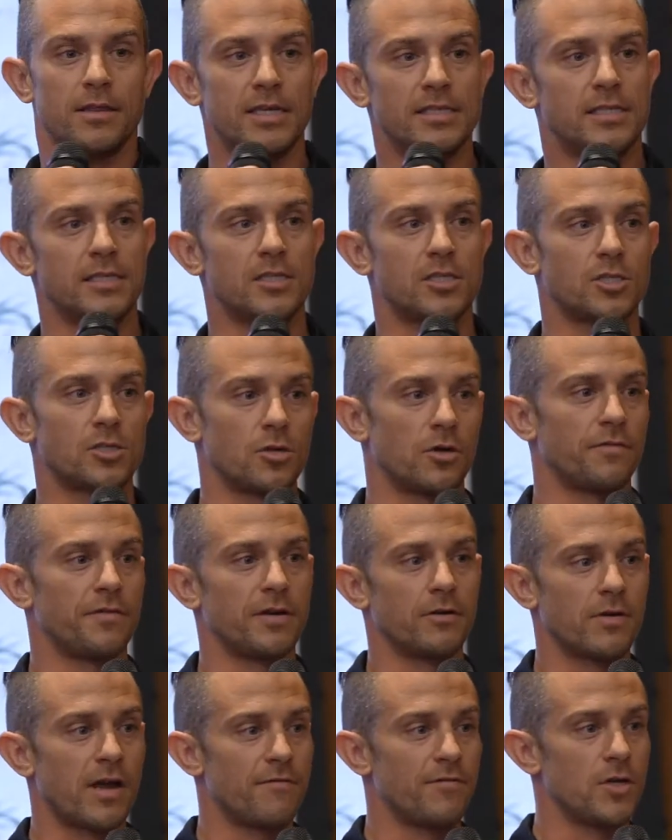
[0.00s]
This is
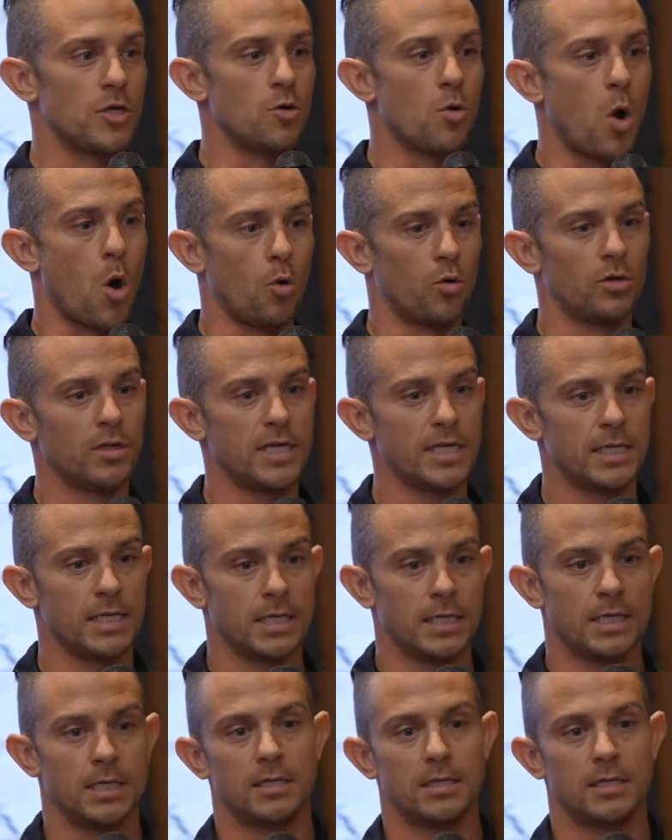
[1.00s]
surfing revenue only.